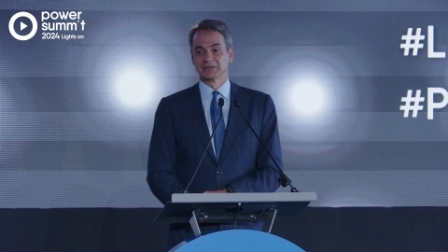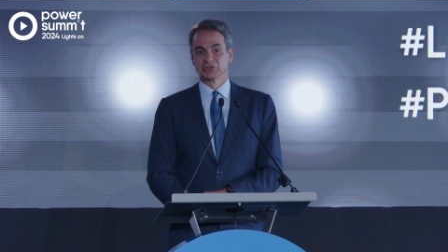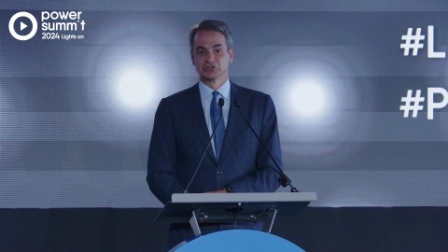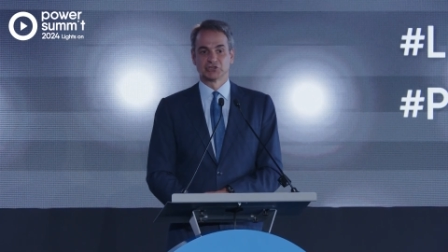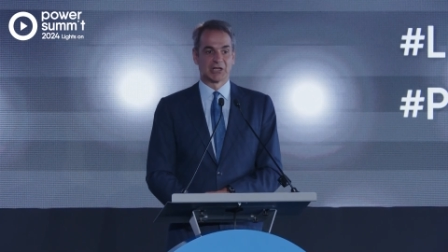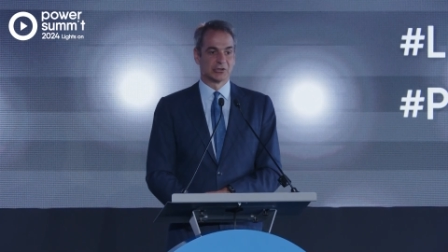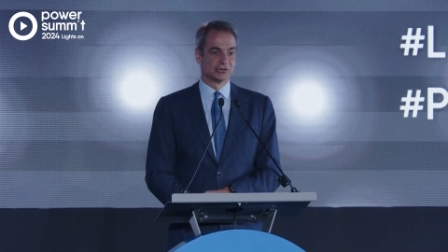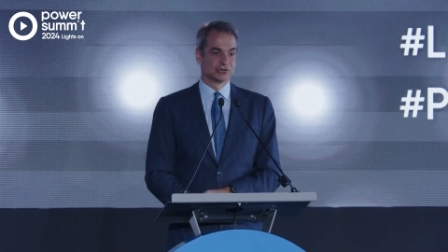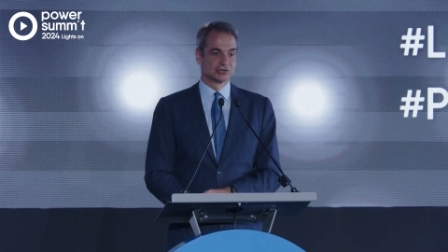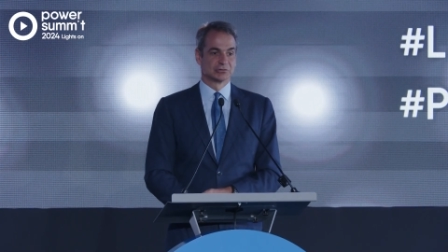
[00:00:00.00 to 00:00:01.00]

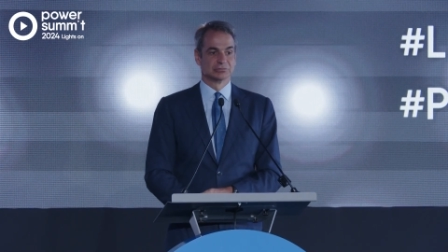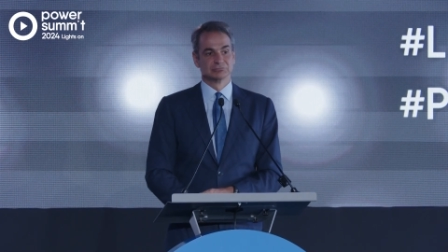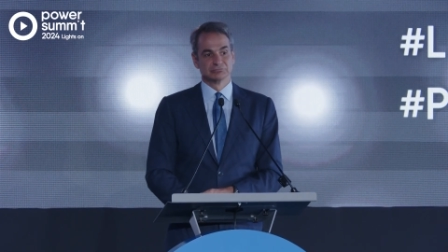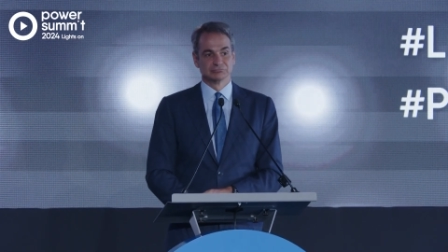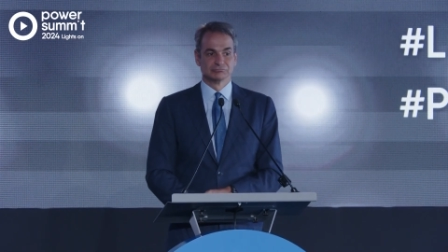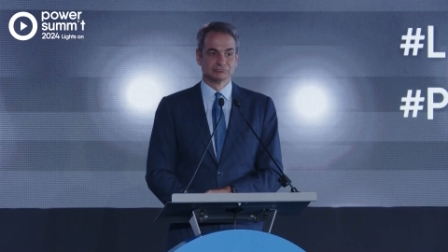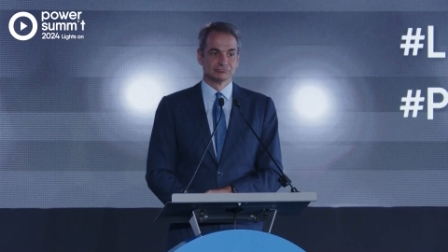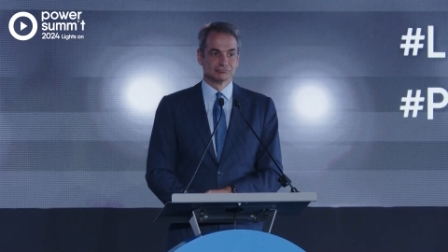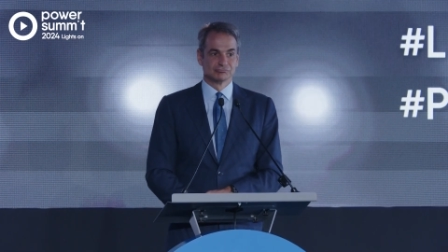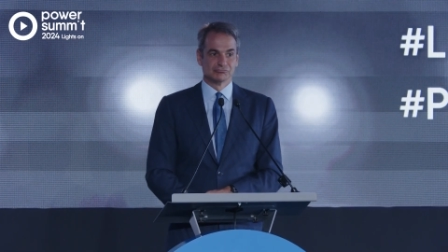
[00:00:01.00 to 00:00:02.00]
challenged,
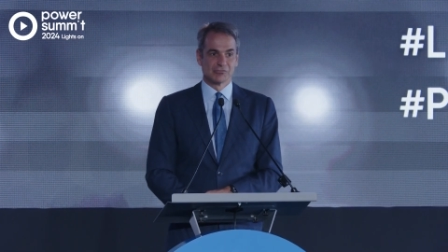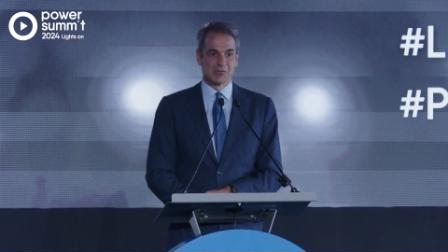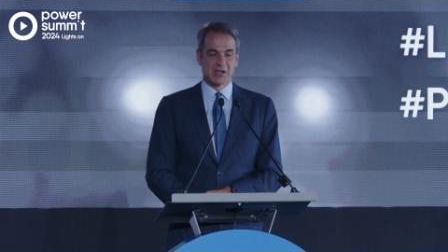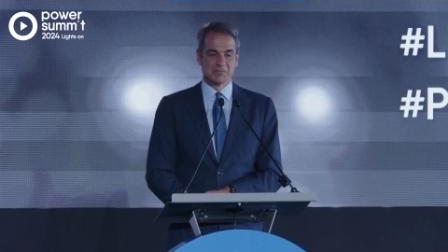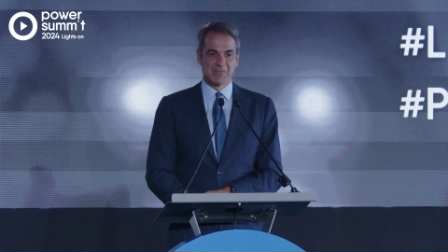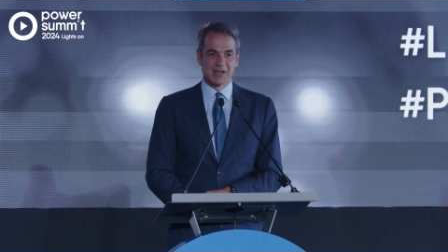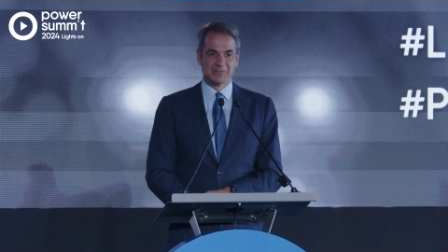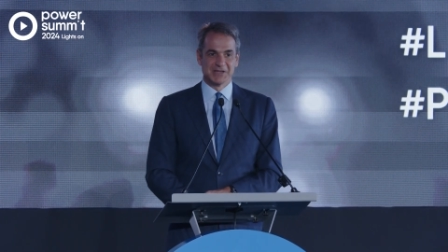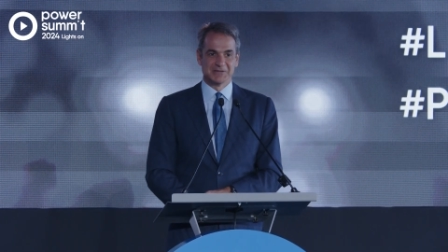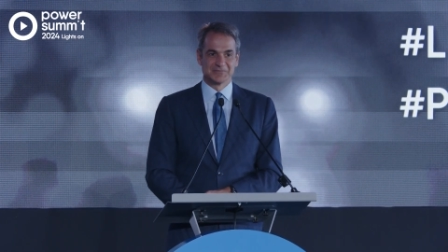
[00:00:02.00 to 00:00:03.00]
and
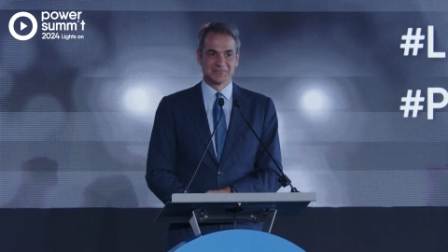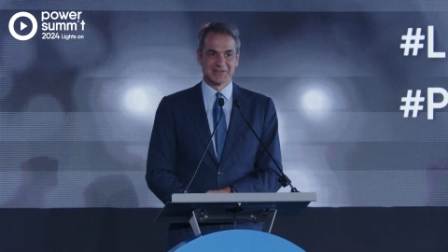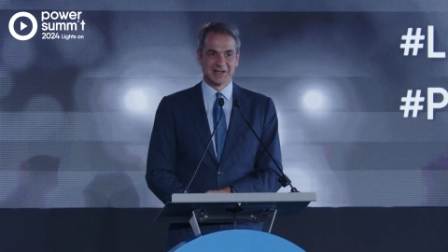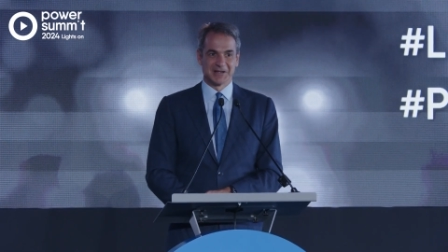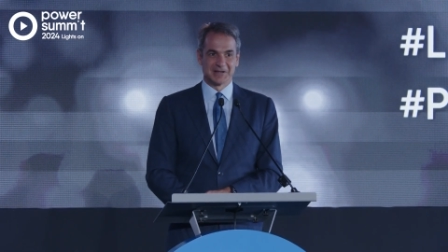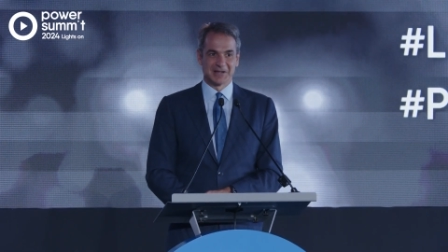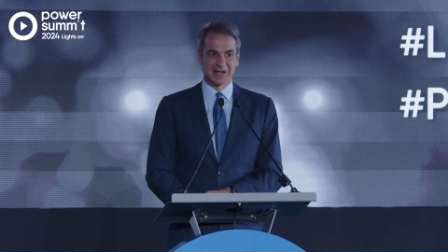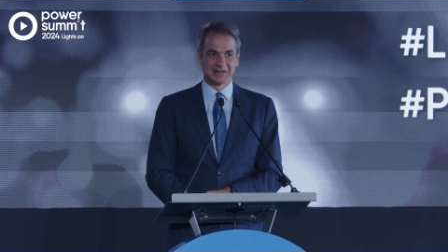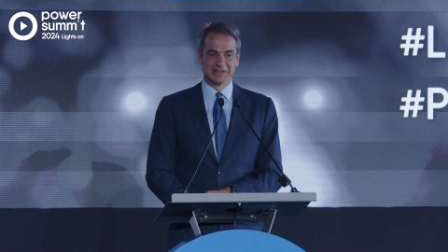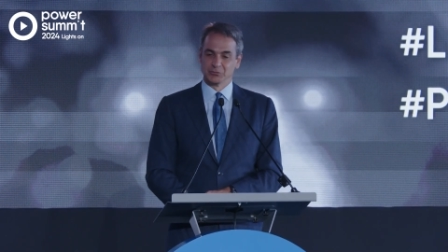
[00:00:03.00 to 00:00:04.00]
maybe I
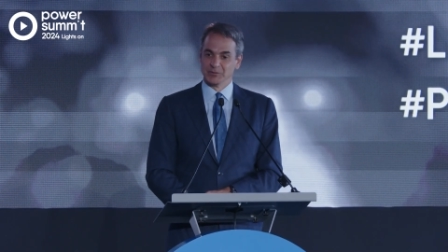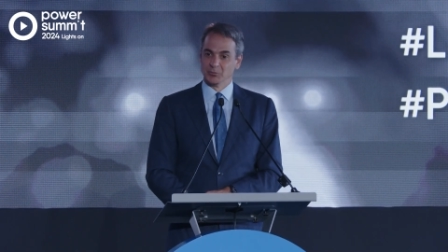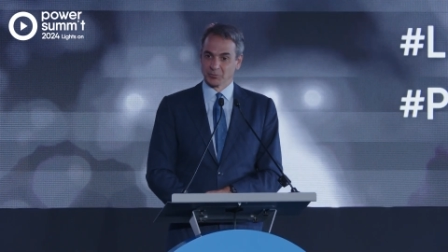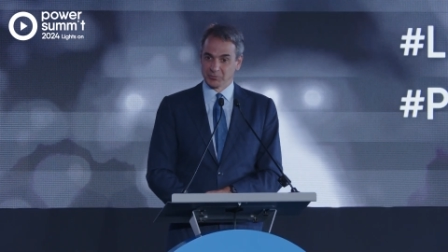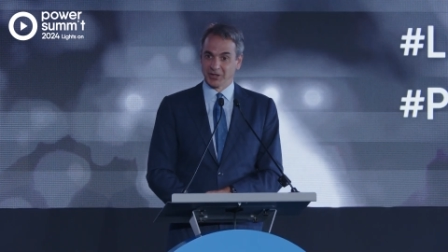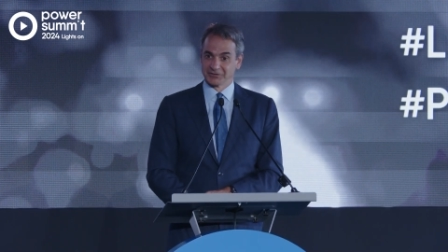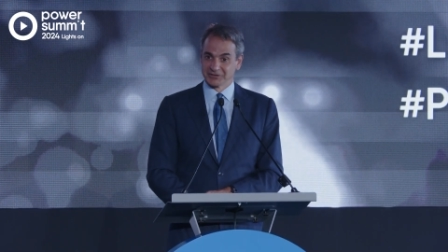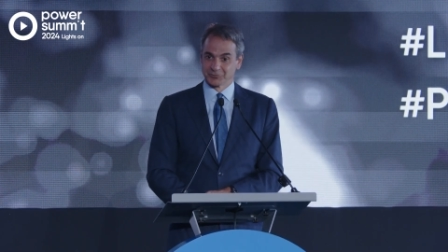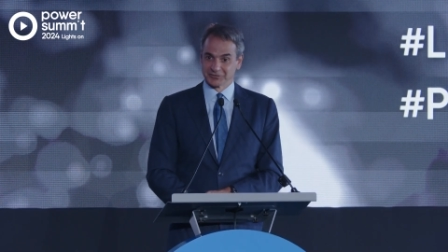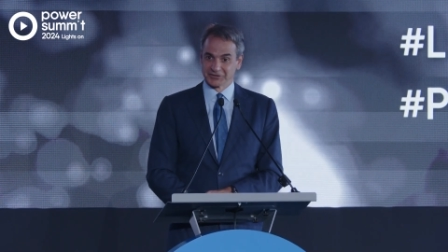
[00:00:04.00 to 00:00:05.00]
need to be more blunt, it
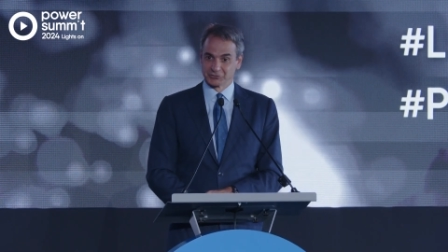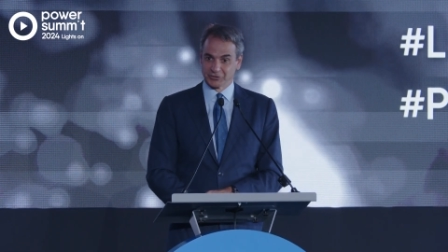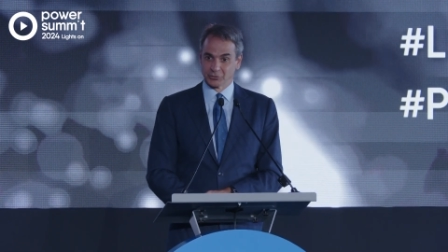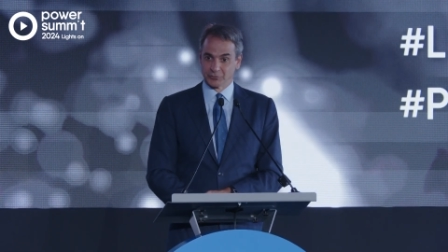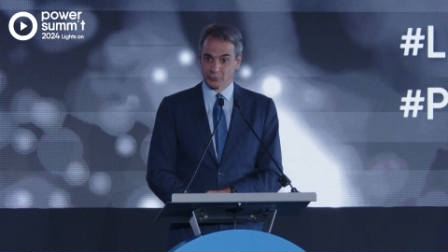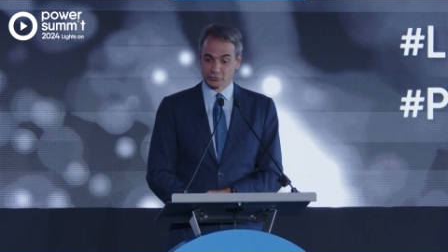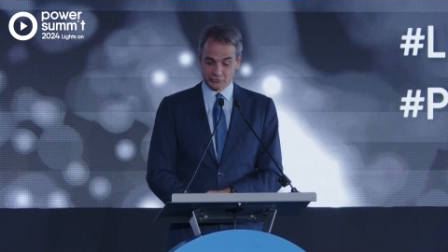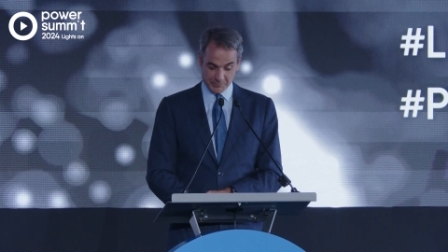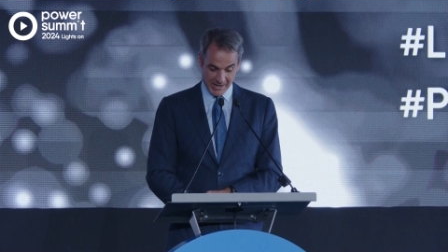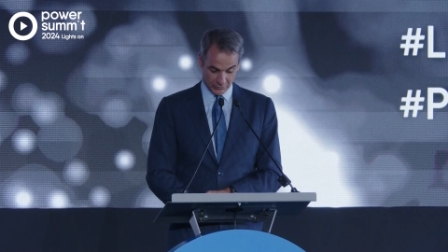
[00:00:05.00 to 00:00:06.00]
was literally on the verge of
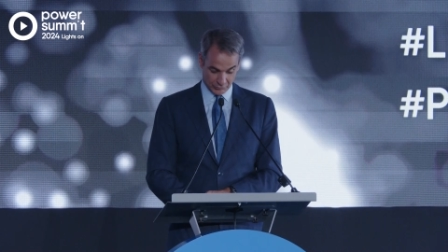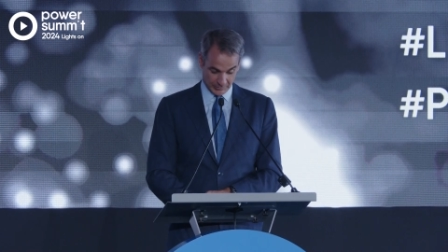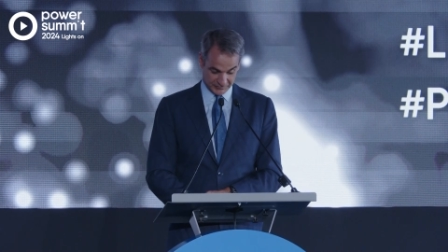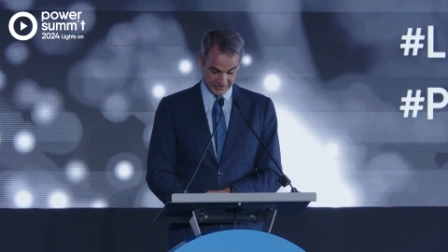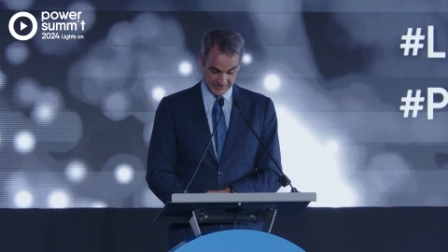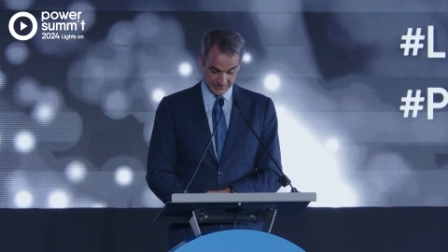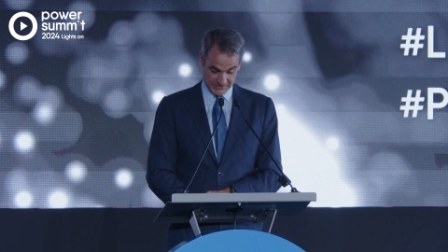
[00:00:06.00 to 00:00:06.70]
bankruptcy.